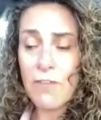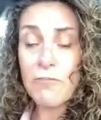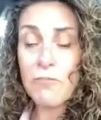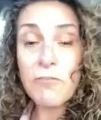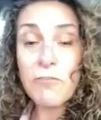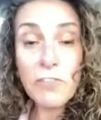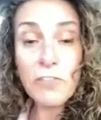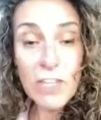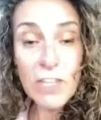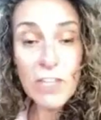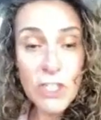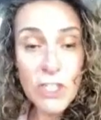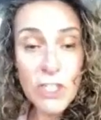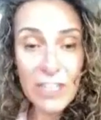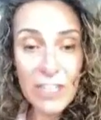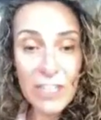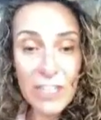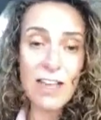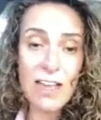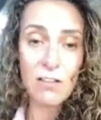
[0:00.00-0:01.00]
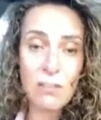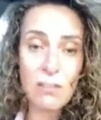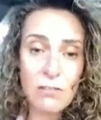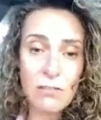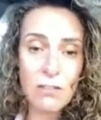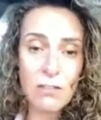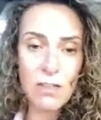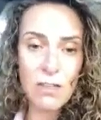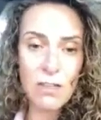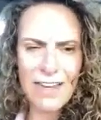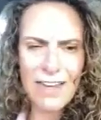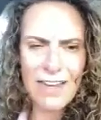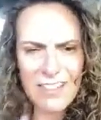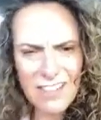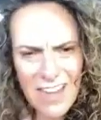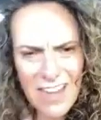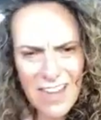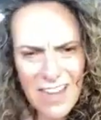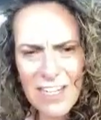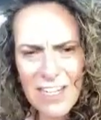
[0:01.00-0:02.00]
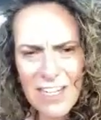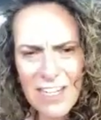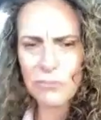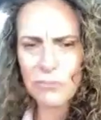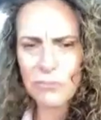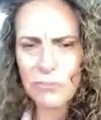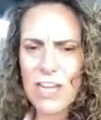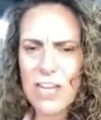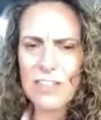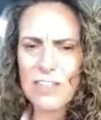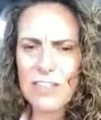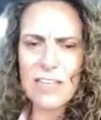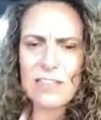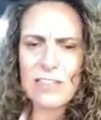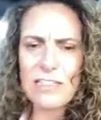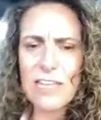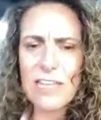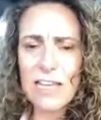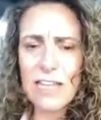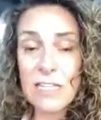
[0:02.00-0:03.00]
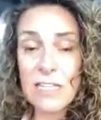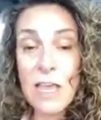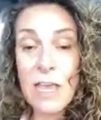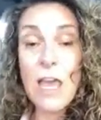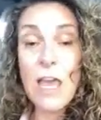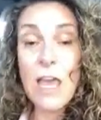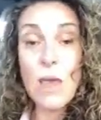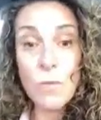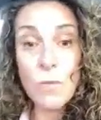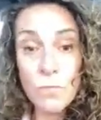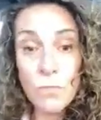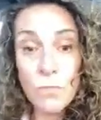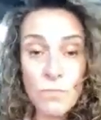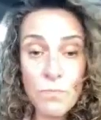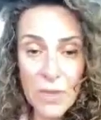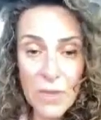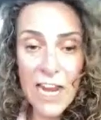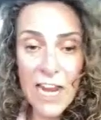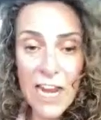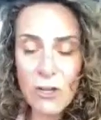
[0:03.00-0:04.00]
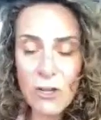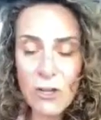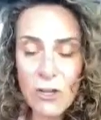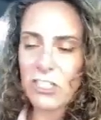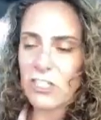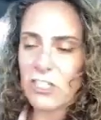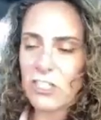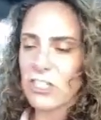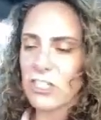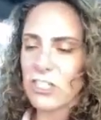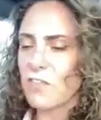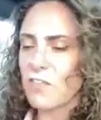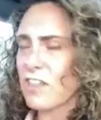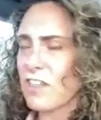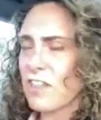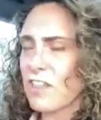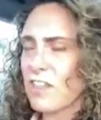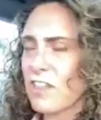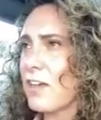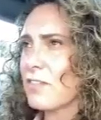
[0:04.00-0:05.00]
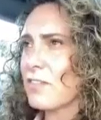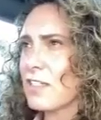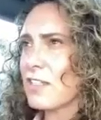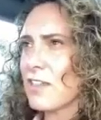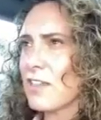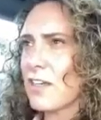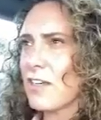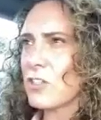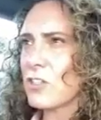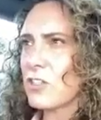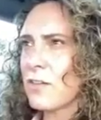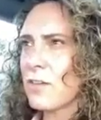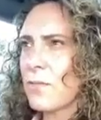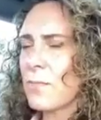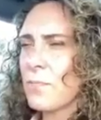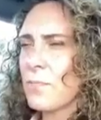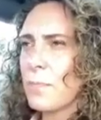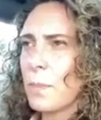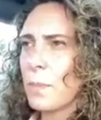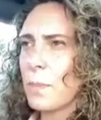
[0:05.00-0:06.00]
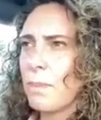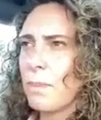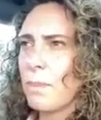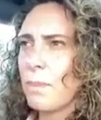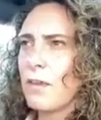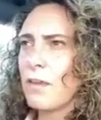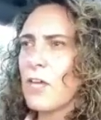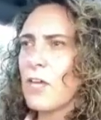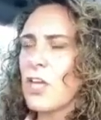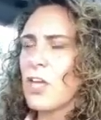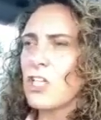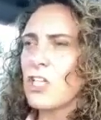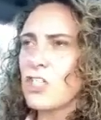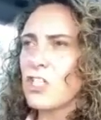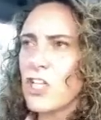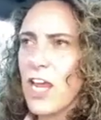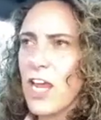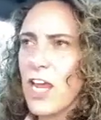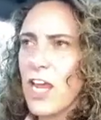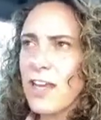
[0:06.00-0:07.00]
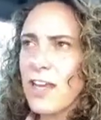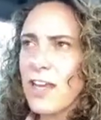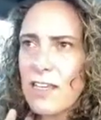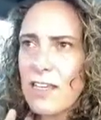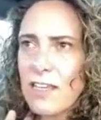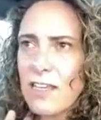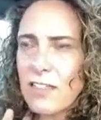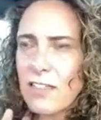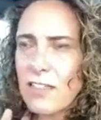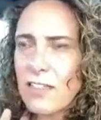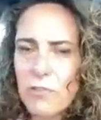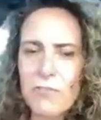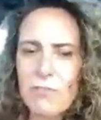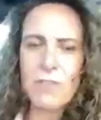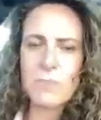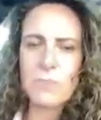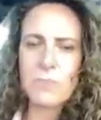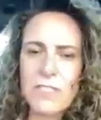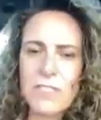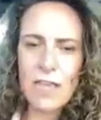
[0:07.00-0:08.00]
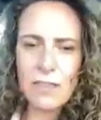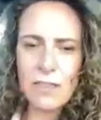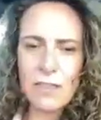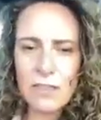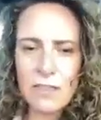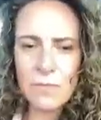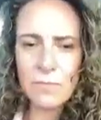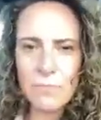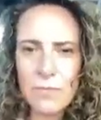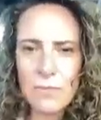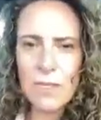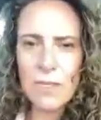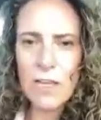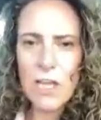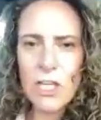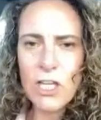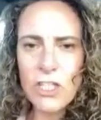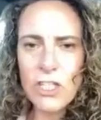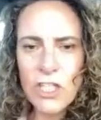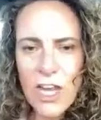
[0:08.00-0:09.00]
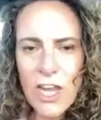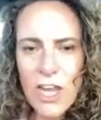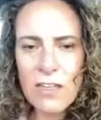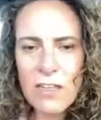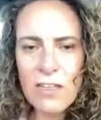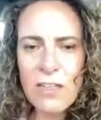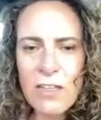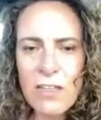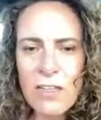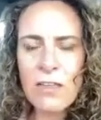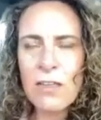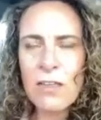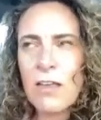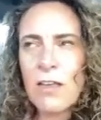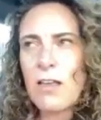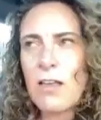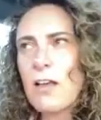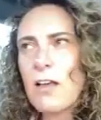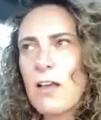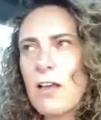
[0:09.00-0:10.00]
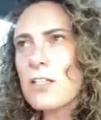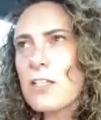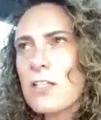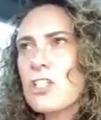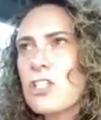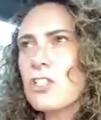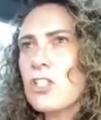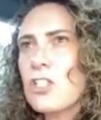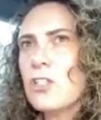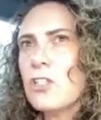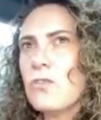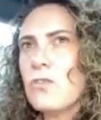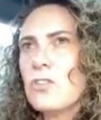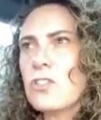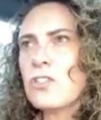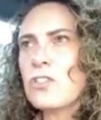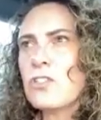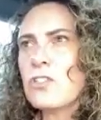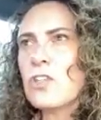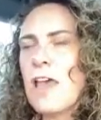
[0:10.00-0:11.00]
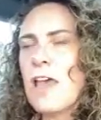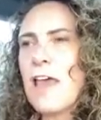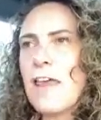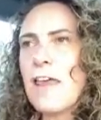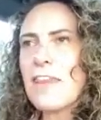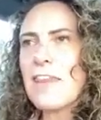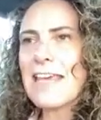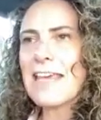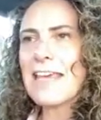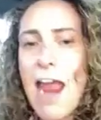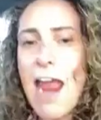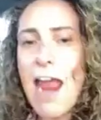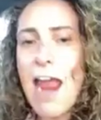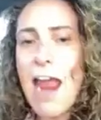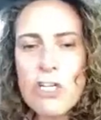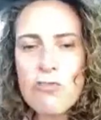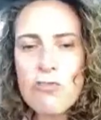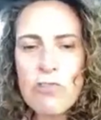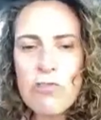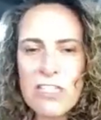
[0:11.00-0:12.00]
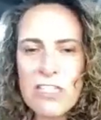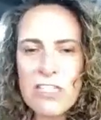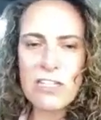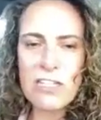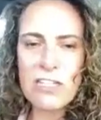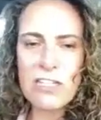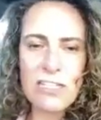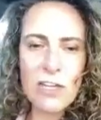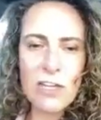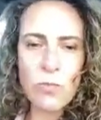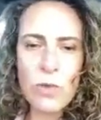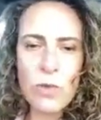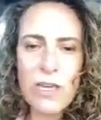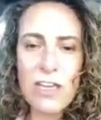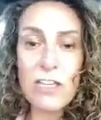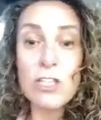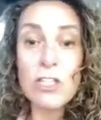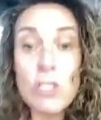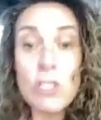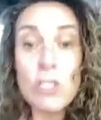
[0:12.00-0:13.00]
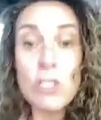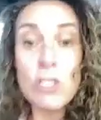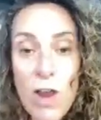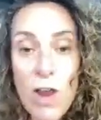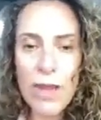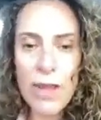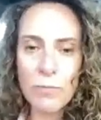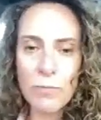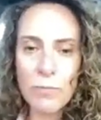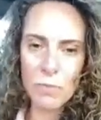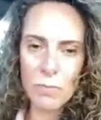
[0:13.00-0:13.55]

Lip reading: feature in our understanding of gender and sex. But I note it just for the sake of discussion. Gender is different from sex. Gender constitutes the characteristics that we ascribe to